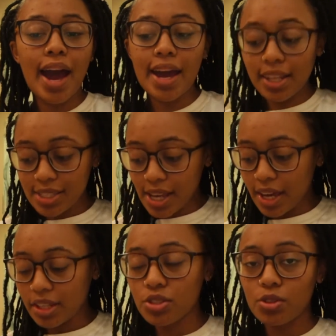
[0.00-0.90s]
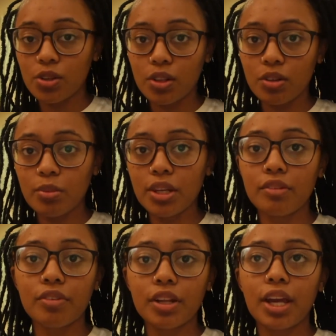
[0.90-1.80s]
I decided to do it a little bit
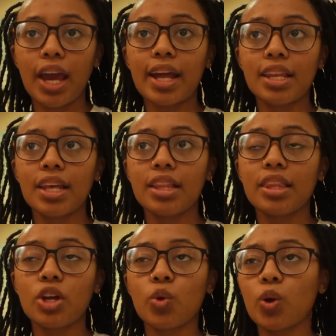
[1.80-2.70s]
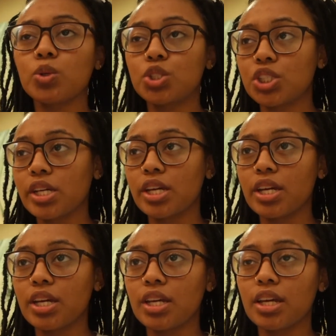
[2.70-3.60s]
differently. I did the
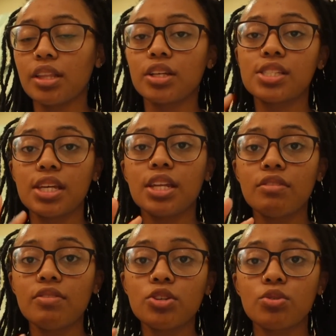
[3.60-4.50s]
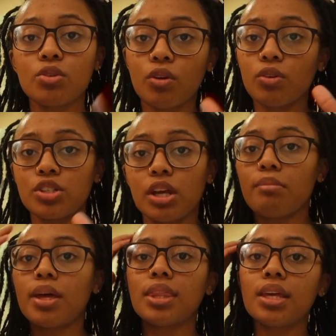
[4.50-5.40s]
crochet, this individual crochet
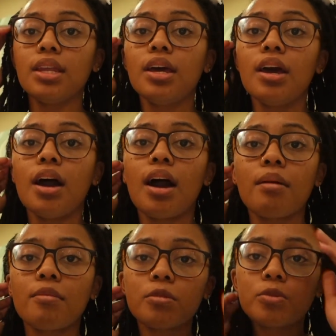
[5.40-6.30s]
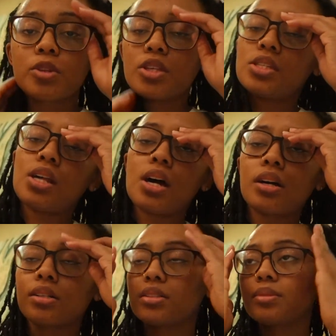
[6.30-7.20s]
method for these
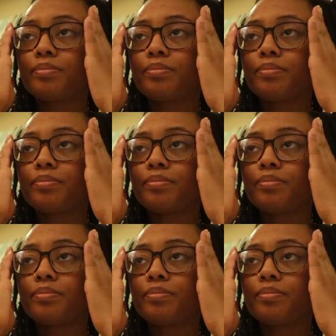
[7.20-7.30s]
locks.